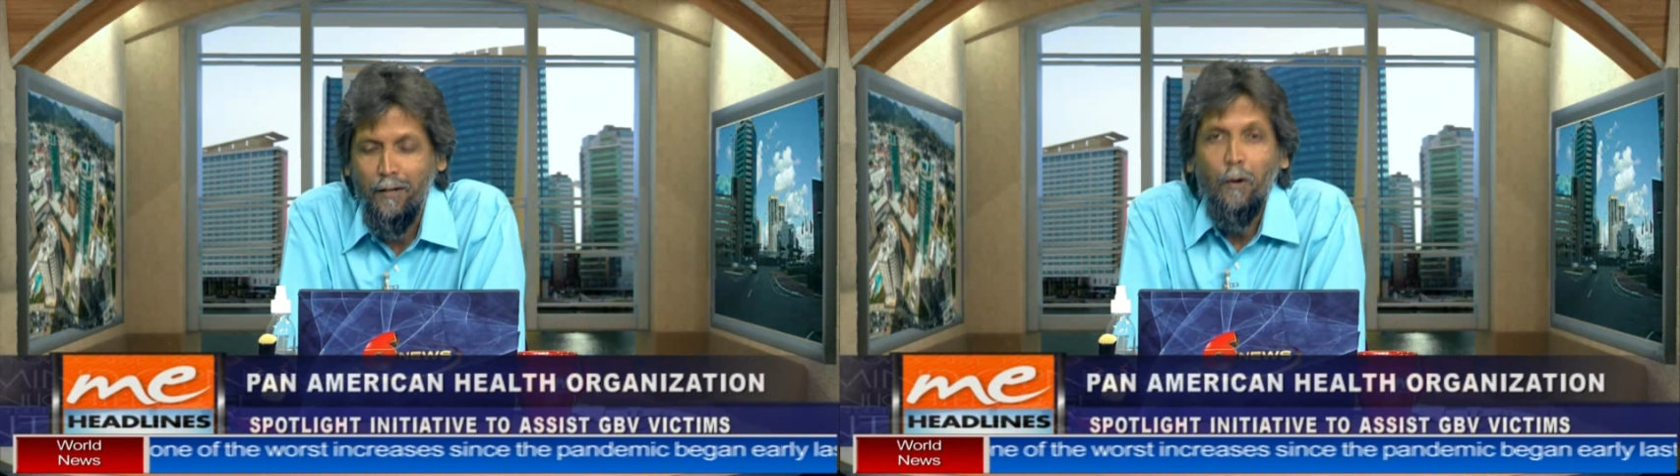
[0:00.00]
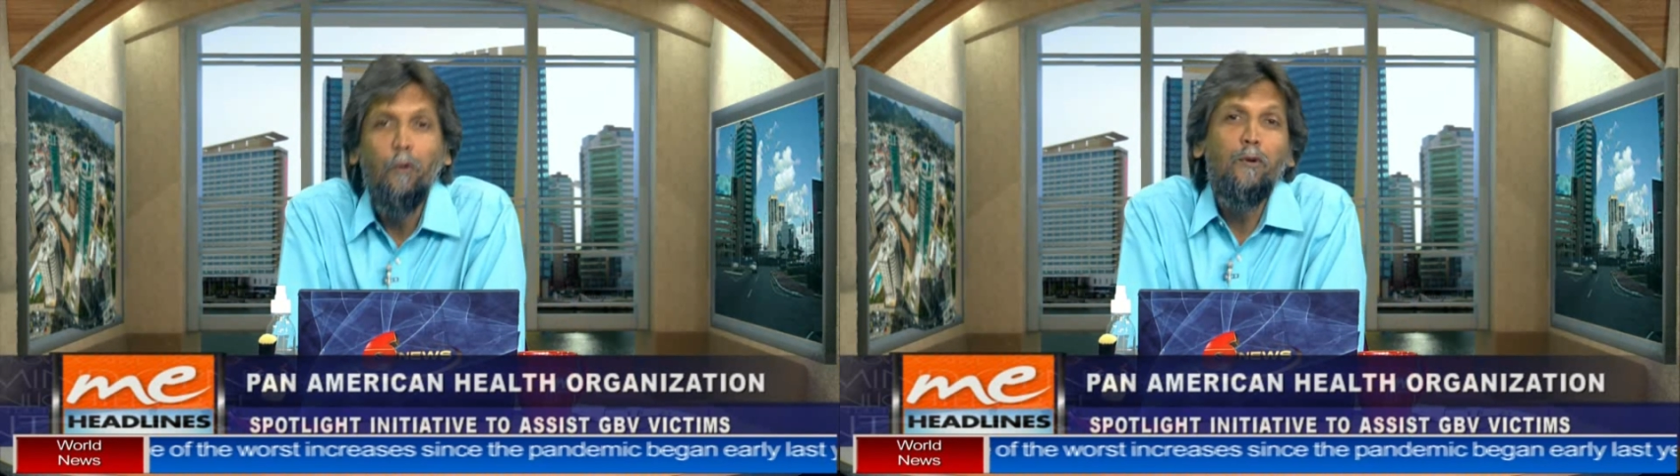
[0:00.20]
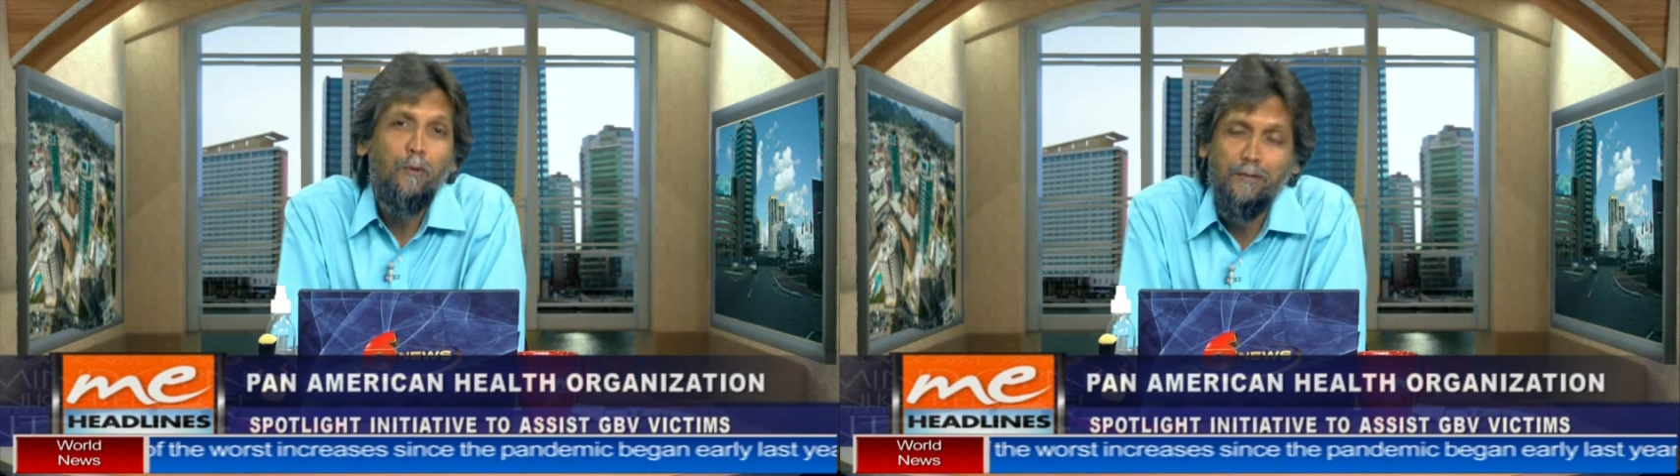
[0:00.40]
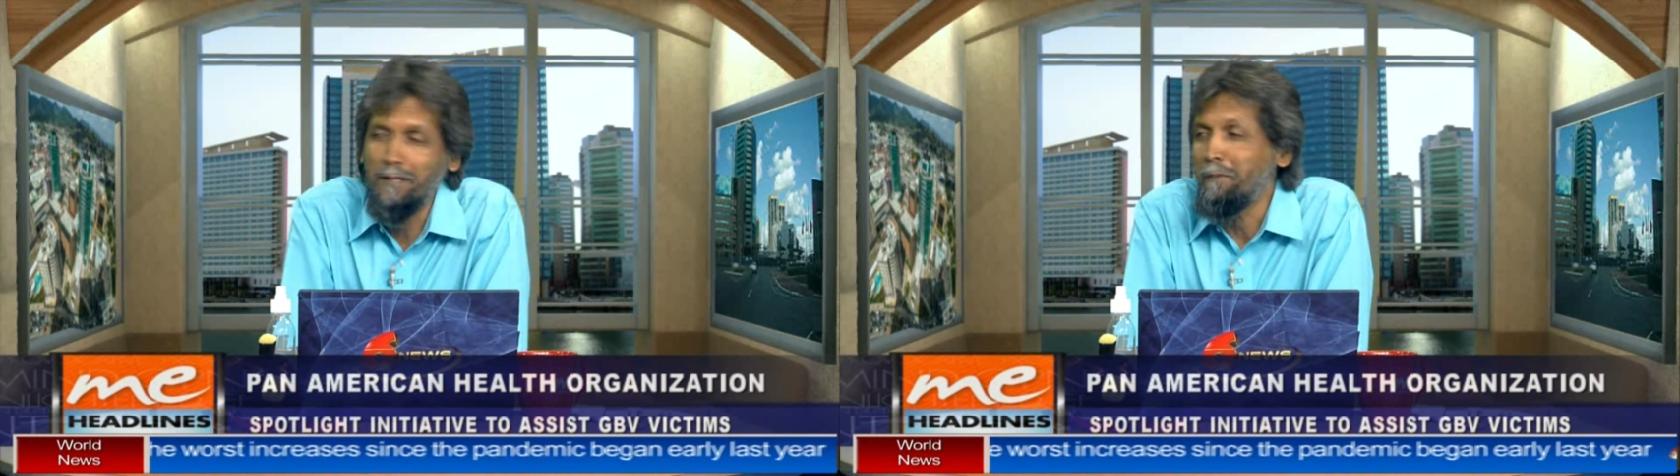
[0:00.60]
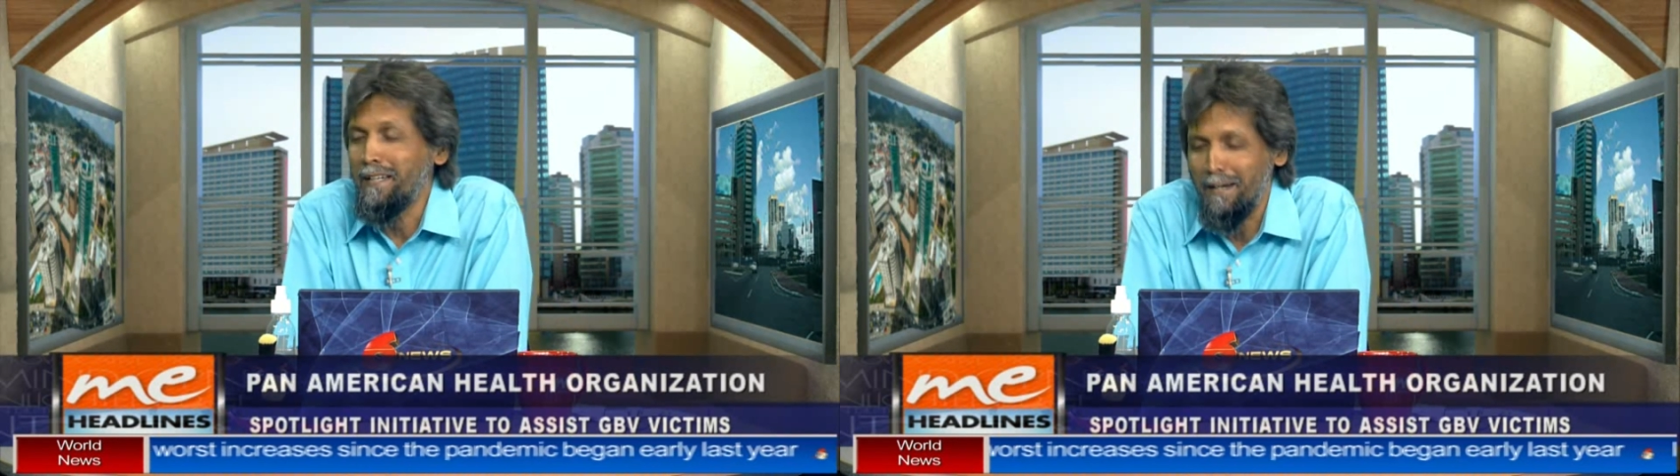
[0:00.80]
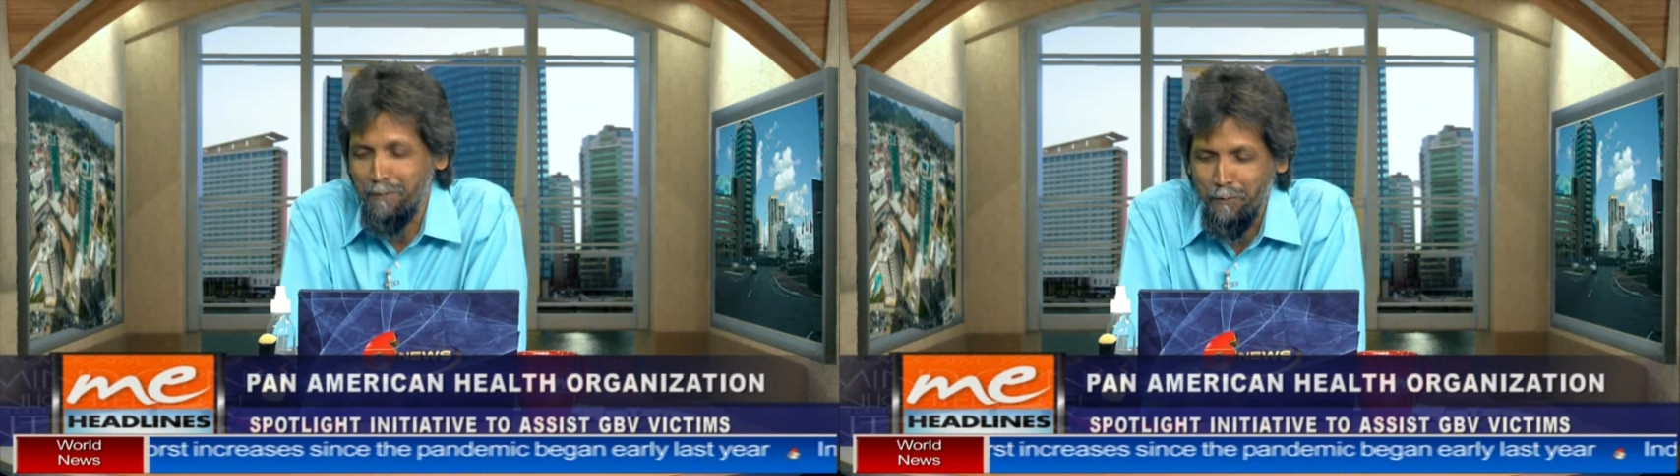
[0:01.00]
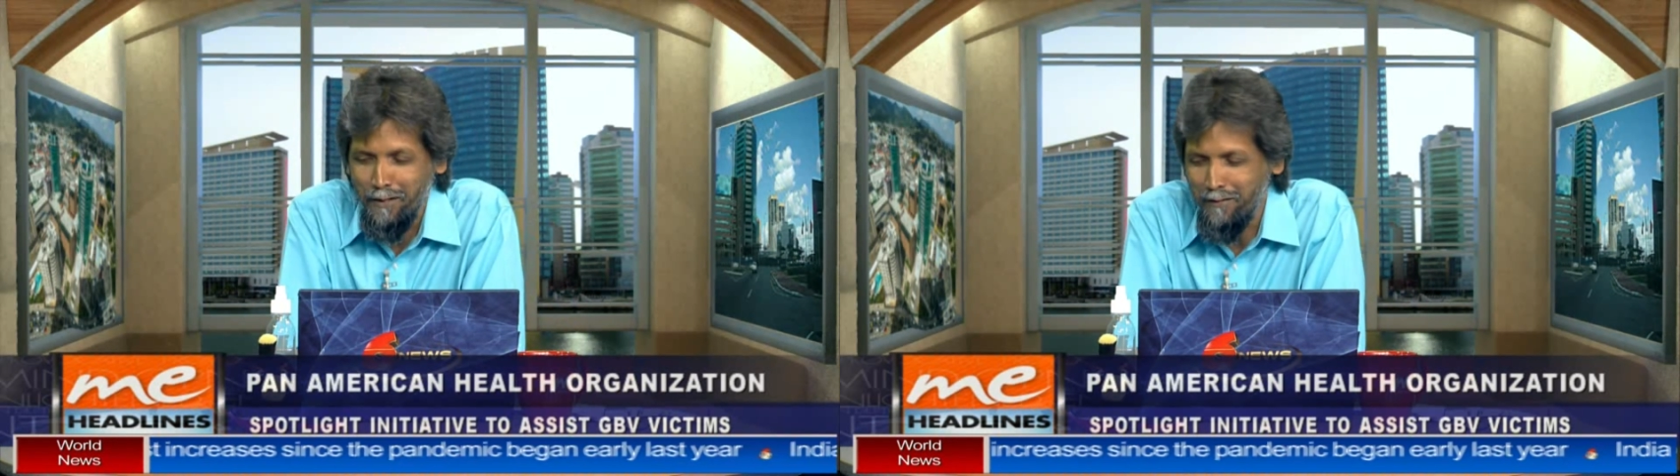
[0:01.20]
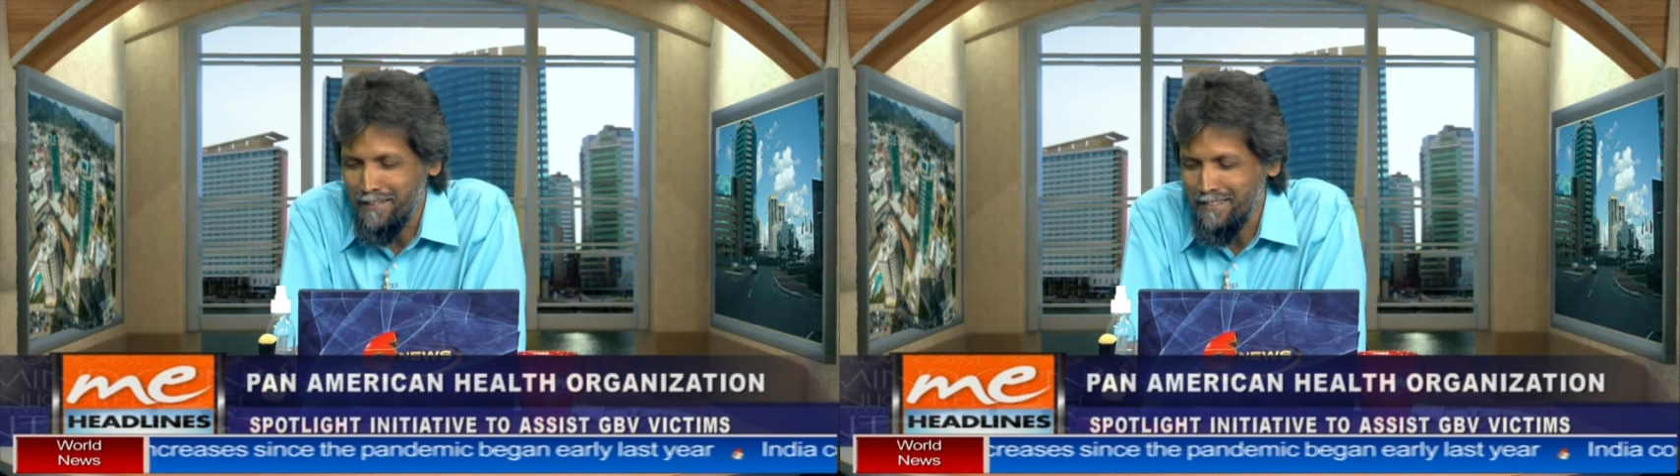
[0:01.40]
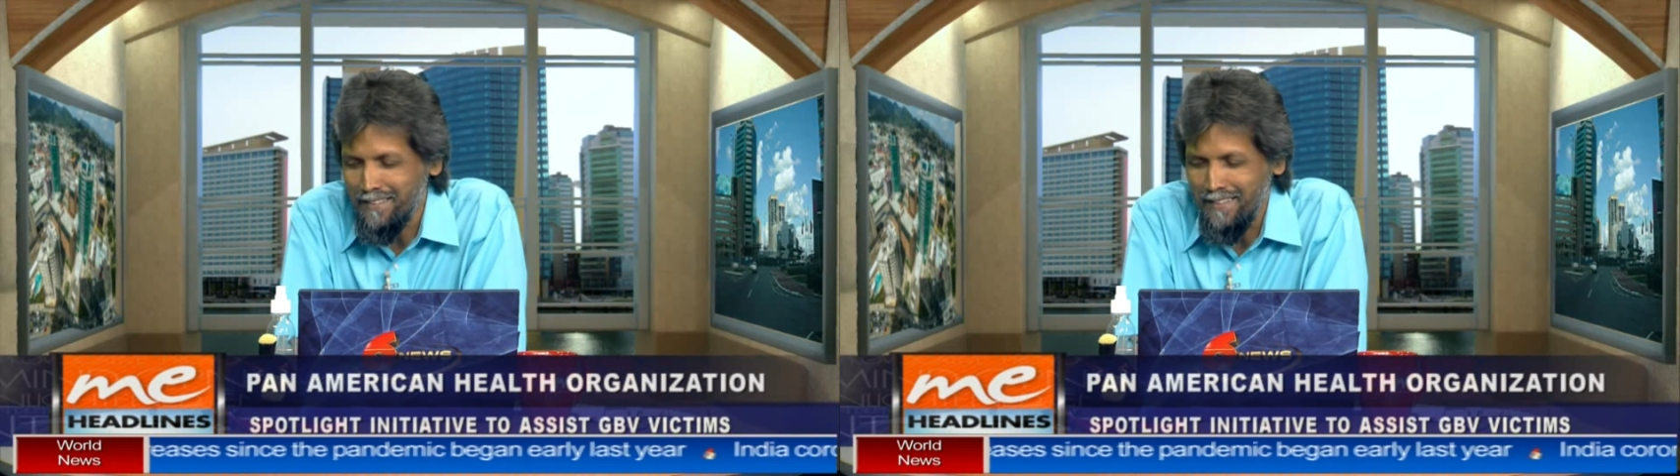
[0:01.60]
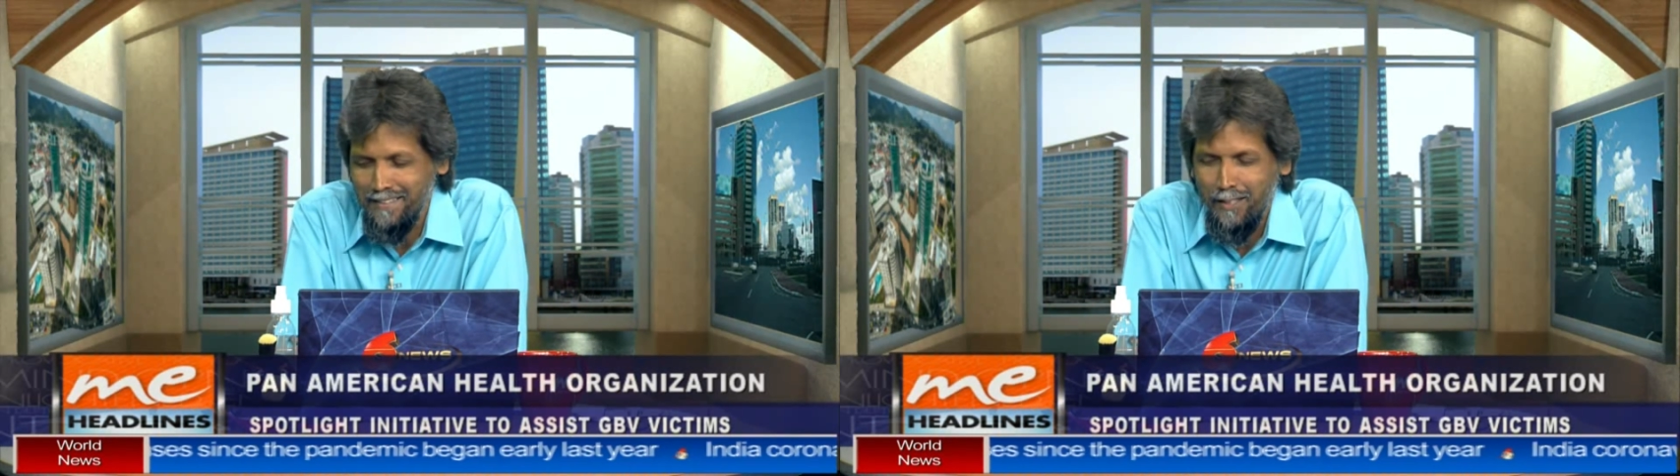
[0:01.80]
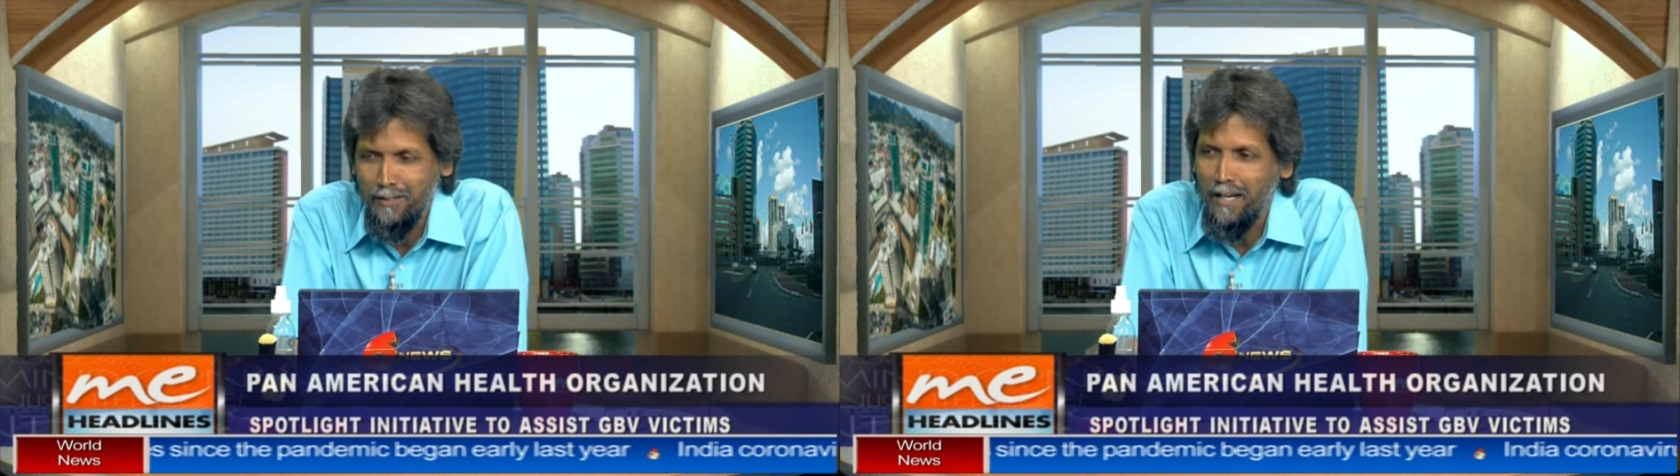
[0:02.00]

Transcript: Who knows, it might happen one of these good days, Dr.